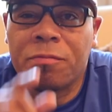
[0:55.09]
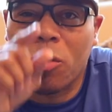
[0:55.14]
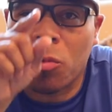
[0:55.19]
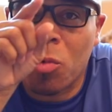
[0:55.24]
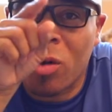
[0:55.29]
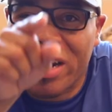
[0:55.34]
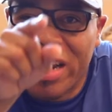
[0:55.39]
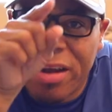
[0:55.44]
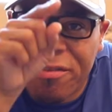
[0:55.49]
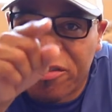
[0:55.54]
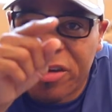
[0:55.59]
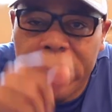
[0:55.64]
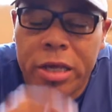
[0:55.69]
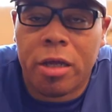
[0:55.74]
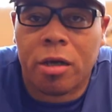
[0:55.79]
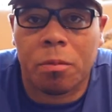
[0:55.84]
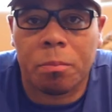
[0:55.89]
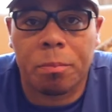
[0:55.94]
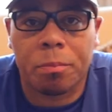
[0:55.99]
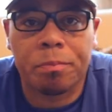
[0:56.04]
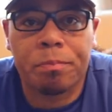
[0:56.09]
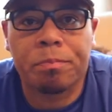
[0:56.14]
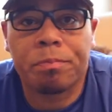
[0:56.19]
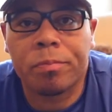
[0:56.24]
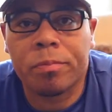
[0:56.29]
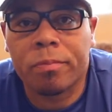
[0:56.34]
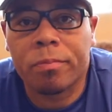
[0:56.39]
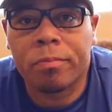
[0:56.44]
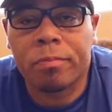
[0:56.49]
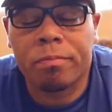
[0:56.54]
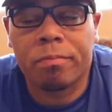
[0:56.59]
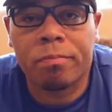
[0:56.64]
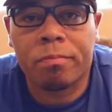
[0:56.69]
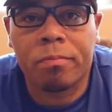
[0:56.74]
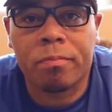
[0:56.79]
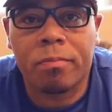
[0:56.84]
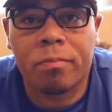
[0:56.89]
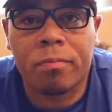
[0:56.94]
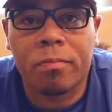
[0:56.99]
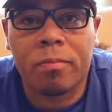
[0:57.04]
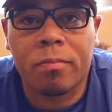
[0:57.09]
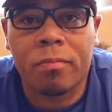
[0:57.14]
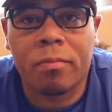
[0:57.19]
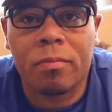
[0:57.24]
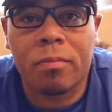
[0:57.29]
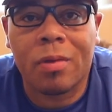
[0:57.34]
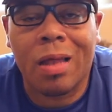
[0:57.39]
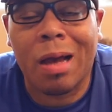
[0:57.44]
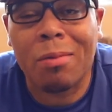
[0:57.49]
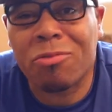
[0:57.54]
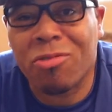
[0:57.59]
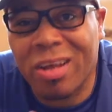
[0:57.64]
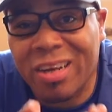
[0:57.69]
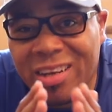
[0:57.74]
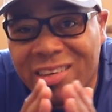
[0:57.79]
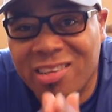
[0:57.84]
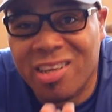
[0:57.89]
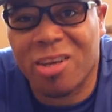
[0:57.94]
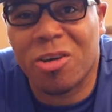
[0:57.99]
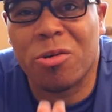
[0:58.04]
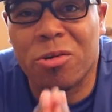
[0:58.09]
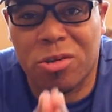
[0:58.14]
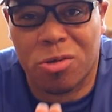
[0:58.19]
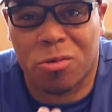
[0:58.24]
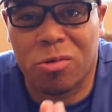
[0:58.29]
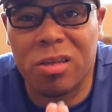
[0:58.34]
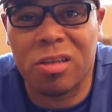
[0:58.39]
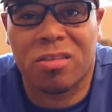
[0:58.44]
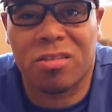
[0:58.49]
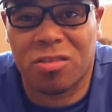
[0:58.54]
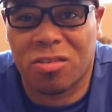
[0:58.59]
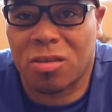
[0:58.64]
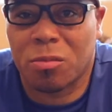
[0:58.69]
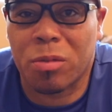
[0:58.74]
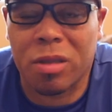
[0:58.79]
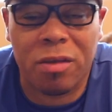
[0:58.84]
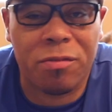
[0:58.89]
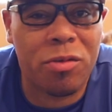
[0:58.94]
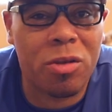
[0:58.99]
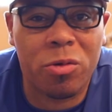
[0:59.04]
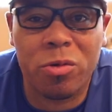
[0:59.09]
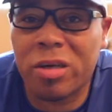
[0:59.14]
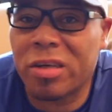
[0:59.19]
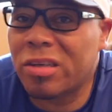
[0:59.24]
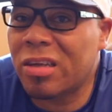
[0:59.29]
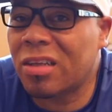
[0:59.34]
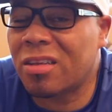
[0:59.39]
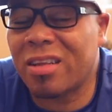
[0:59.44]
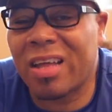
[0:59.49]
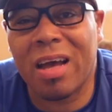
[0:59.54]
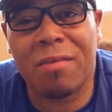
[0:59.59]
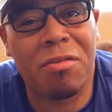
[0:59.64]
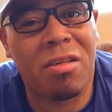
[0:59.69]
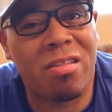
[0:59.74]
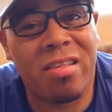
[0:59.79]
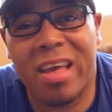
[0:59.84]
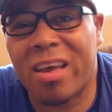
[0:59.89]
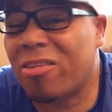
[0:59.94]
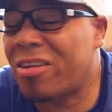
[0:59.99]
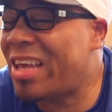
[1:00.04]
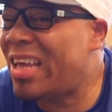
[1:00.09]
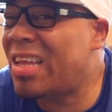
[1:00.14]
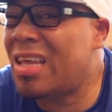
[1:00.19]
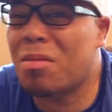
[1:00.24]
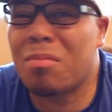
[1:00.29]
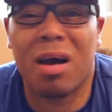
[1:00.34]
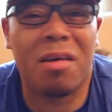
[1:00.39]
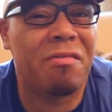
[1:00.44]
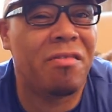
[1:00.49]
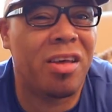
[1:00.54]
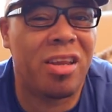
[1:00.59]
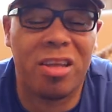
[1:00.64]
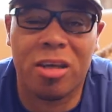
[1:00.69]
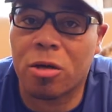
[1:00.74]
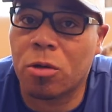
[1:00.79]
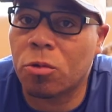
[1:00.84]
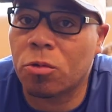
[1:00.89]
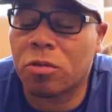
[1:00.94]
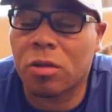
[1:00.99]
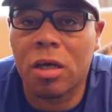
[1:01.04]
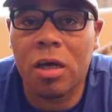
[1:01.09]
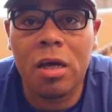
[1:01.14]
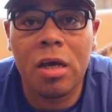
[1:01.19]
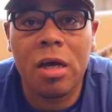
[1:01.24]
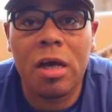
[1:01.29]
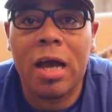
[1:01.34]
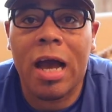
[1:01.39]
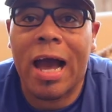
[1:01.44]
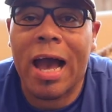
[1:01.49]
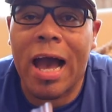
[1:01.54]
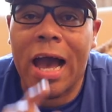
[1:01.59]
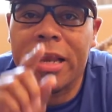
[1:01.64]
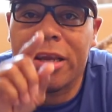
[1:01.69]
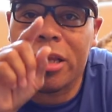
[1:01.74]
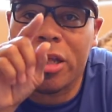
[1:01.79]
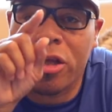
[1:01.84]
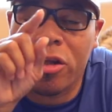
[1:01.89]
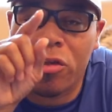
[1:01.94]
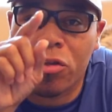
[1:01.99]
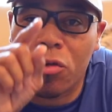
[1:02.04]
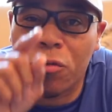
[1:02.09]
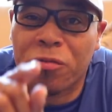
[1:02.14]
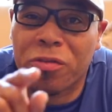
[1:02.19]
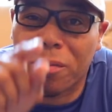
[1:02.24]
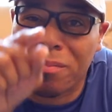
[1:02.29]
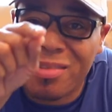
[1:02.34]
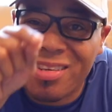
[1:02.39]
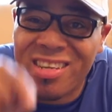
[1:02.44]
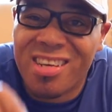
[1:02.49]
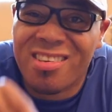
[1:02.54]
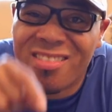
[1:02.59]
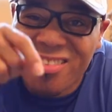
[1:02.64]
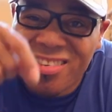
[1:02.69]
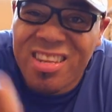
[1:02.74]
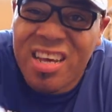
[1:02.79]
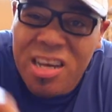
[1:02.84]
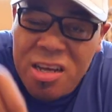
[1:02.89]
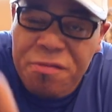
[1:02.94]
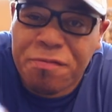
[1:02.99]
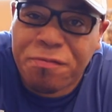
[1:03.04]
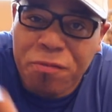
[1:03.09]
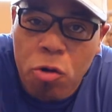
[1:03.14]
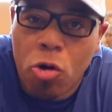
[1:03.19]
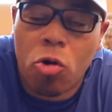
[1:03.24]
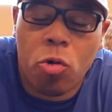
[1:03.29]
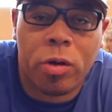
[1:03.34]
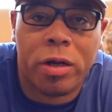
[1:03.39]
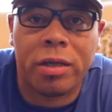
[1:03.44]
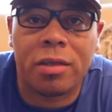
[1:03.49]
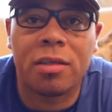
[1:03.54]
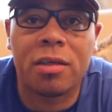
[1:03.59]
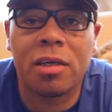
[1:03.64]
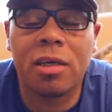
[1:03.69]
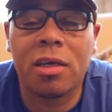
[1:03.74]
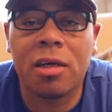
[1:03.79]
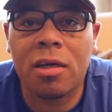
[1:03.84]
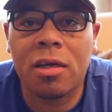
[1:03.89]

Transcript: for whatever hit them. I'm trying to tell you, listen to me. If you don't hear nothing I ever say on any of my videos, I need you from this day forward